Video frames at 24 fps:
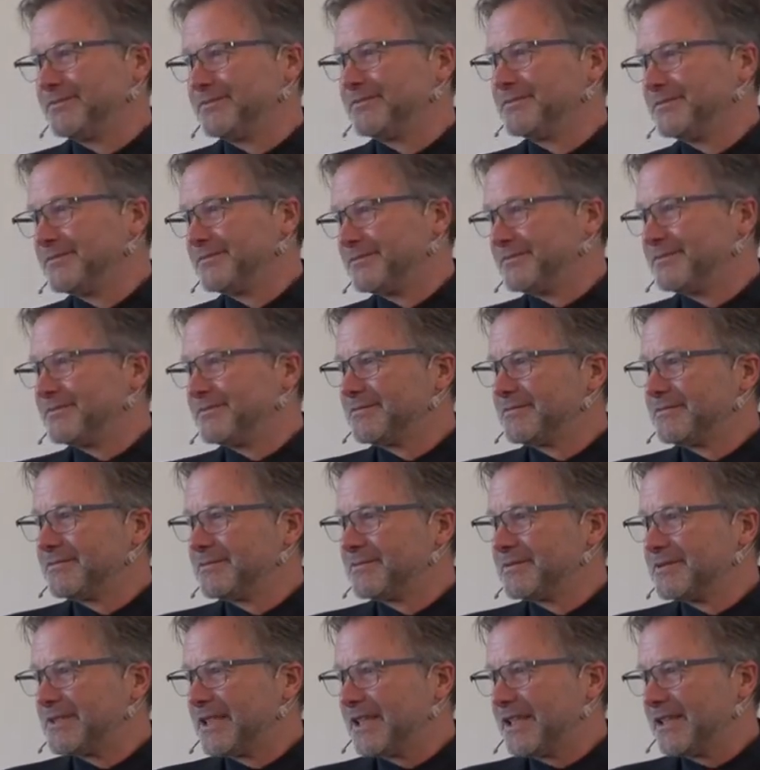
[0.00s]

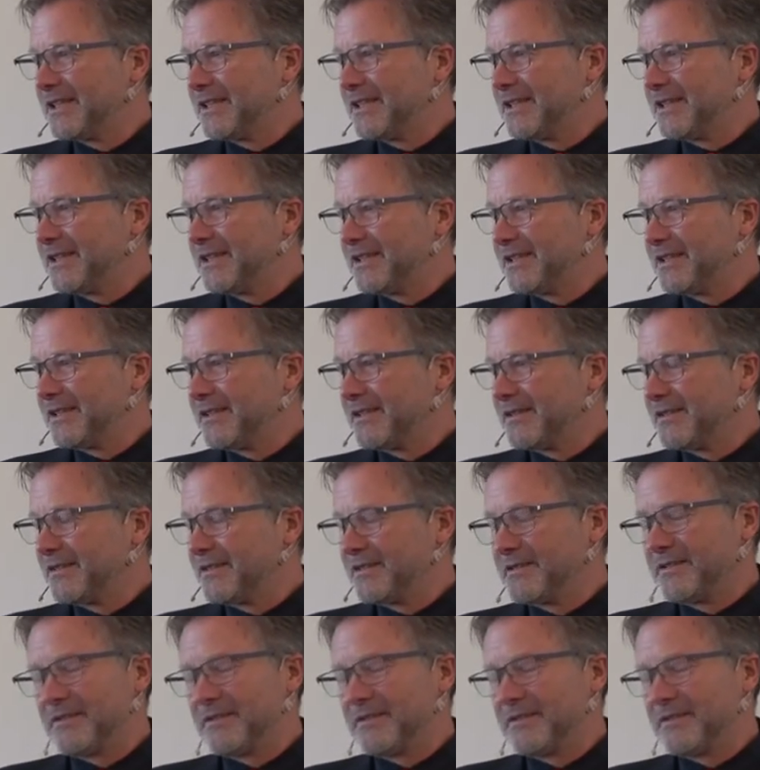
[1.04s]
(silence)